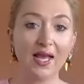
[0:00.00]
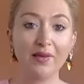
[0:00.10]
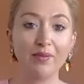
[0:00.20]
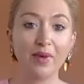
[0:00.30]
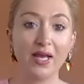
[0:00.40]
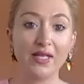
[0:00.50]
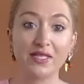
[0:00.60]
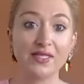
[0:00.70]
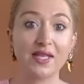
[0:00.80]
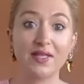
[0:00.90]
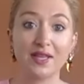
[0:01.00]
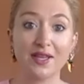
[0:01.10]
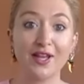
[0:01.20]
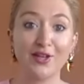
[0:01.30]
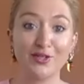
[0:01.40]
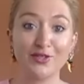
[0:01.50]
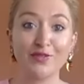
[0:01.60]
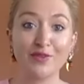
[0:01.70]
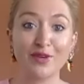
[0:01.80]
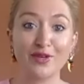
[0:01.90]
as I said, a lot of
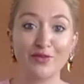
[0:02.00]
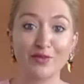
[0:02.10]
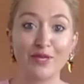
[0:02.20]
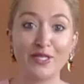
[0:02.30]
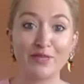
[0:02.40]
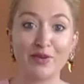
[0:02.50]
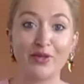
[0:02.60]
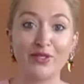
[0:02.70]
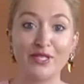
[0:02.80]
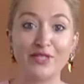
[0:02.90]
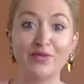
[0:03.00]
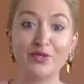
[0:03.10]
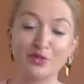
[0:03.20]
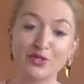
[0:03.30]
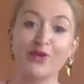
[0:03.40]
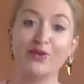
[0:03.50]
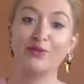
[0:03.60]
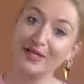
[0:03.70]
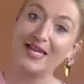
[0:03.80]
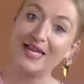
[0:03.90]
them are repeated policies, which also
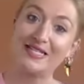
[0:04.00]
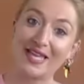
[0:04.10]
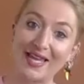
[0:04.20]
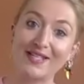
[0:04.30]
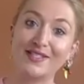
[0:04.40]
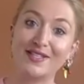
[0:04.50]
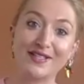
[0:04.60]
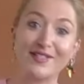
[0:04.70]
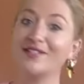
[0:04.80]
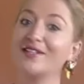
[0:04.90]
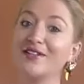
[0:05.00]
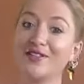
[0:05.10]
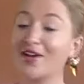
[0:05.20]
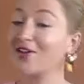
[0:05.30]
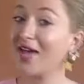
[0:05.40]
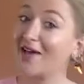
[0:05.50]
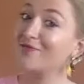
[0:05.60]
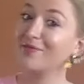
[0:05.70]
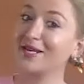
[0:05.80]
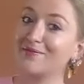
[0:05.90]
indicates that they either
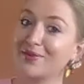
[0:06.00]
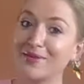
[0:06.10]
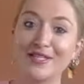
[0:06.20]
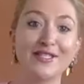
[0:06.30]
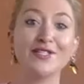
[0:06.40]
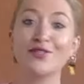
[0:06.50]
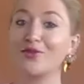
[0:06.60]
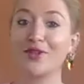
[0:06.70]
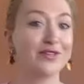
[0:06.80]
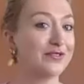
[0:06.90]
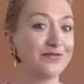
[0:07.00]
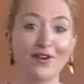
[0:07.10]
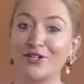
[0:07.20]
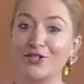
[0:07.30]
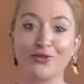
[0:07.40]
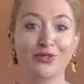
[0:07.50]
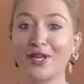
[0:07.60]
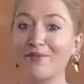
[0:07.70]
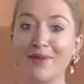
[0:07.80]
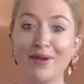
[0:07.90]
haven't been implemented or there is a very
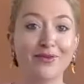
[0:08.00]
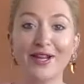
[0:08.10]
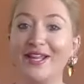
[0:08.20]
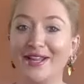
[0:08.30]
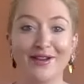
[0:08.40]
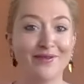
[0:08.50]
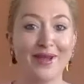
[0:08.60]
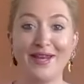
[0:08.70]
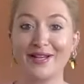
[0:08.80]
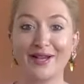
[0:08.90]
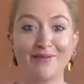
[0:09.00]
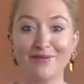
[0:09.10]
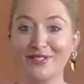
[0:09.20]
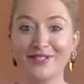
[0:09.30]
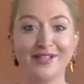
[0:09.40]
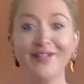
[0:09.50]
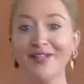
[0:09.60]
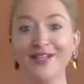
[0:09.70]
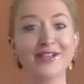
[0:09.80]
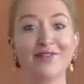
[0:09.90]
short-term memory when it comes to
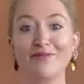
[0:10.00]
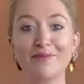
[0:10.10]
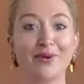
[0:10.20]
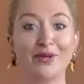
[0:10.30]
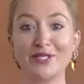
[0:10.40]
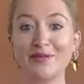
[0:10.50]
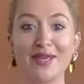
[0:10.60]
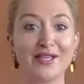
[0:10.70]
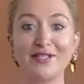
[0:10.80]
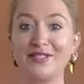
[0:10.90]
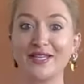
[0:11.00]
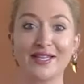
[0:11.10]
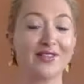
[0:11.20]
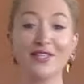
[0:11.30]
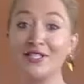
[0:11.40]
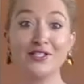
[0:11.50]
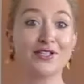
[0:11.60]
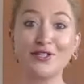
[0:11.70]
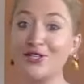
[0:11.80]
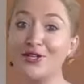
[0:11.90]
government policymakers thinking this is
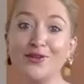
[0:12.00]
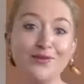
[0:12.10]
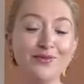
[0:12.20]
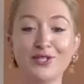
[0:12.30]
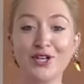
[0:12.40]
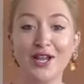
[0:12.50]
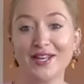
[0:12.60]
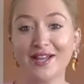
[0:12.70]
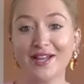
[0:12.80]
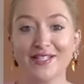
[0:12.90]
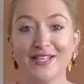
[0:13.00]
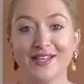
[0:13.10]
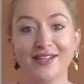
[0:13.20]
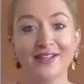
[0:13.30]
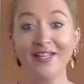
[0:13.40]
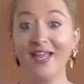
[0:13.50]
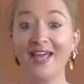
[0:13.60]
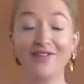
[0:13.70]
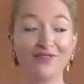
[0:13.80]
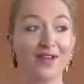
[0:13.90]
a new shiny idea.
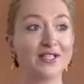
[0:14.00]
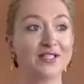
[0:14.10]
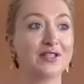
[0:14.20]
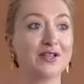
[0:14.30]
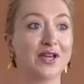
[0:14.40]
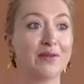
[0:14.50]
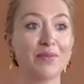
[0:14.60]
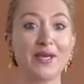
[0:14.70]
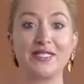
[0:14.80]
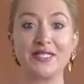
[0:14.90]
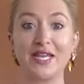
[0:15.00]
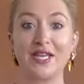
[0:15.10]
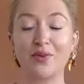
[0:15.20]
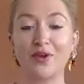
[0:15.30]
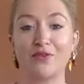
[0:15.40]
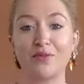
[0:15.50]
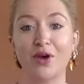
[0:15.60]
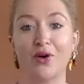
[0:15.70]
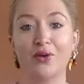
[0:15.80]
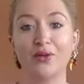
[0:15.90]
And in fact, the kind of biggest takeaway from the
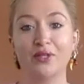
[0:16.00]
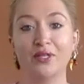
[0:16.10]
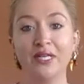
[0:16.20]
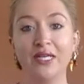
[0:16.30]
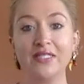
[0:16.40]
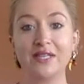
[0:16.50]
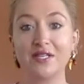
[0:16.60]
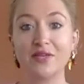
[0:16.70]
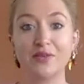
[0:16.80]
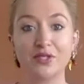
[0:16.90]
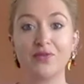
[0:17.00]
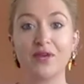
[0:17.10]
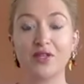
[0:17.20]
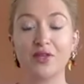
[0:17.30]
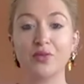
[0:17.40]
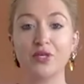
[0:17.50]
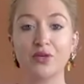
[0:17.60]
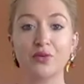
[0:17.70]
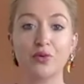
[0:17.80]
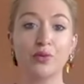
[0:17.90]
whole study was the fact that
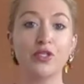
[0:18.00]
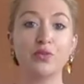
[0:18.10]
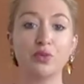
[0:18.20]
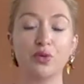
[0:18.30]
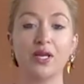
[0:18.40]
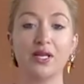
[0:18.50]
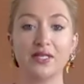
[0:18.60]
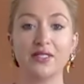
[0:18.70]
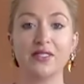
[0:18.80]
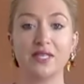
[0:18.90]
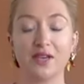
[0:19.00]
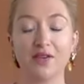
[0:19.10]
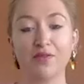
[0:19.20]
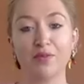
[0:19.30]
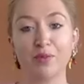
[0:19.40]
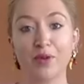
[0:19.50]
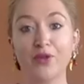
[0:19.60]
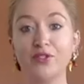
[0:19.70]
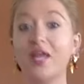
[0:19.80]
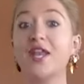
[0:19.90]
we're almost more likely to see government
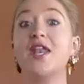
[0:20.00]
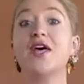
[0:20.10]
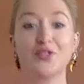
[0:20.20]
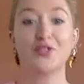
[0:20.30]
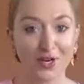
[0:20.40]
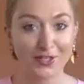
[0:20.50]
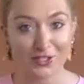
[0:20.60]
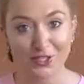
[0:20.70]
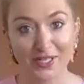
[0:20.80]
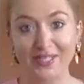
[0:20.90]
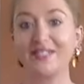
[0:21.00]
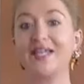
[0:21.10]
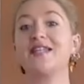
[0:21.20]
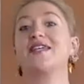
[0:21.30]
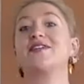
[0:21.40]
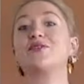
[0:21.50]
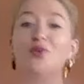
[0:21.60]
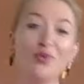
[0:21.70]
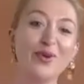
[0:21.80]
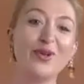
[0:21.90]
propose another strategy containing
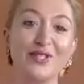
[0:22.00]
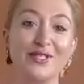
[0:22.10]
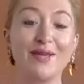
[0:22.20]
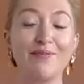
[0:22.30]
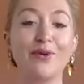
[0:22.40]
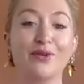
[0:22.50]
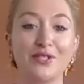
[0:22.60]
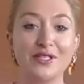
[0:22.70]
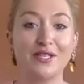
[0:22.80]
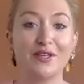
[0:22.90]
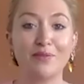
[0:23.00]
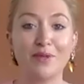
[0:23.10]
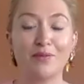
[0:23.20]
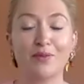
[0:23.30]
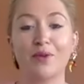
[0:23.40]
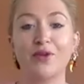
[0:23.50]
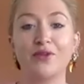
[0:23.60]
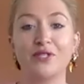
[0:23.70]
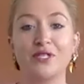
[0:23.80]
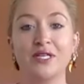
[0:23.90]
almost the same policies that have been
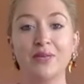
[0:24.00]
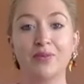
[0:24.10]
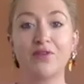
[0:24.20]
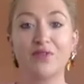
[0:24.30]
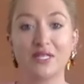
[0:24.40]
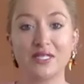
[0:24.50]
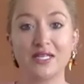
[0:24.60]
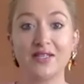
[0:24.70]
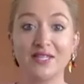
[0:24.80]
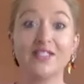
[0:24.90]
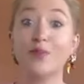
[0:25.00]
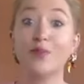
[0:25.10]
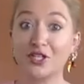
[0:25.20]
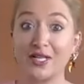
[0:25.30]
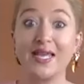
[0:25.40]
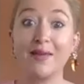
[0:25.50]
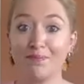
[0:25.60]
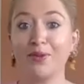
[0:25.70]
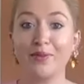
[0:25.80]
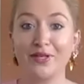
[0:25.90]
proposed previously than to actually
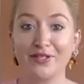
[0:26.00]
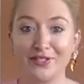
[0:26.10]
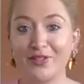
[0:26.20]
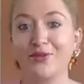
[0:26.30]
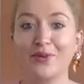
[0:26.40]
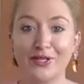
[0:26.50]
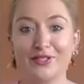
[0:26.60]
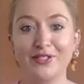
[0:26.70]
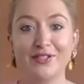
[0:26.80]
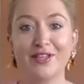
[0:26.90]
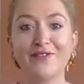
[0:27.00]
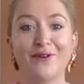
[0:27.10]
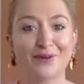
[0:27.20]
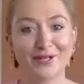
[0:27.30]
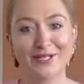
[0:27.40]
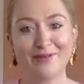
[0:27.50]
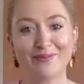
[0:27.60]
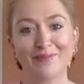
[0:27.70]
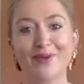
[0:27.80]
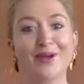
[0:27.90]
implement the ones that they've already
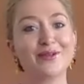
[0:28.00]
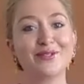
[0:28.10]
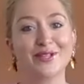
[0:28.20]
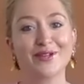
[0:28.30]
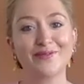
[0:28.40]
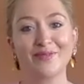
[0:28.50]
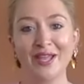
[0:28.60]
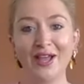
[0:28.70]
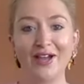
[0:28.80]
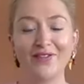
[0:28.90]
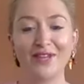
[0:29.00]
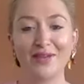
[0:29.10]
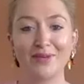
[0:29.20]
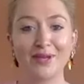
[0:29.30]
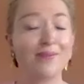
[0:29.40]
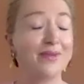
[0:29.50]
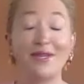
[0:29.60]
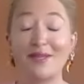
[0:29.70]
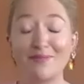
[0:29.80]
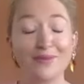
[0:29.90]
proposed. So I've now become
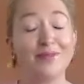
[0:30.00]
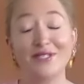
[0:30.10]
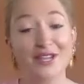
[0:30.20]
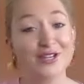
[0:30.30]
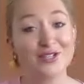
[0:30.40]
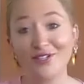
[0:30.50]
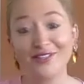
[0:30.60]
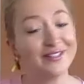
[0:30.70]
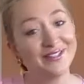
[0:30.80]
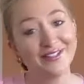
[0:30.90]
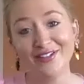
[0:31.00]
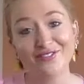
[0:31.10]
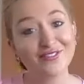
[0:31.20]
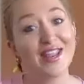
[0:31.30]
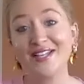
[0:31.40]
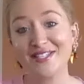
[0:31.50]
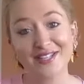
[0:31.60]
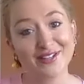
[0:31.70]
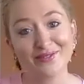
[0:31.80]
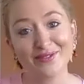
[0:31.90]
an implementation
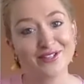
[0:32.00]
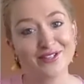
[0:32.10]
fanatic.